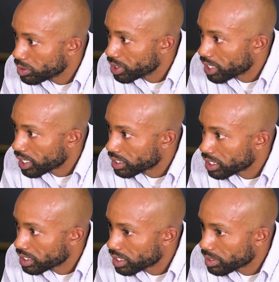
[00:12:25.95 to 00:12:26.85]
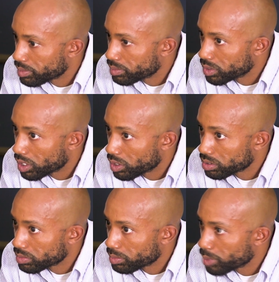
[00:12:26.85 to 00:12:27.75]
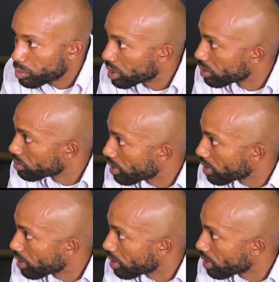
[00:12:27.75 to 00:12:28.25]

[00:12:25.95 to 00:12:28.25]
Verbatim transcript: it be that thing that you know people can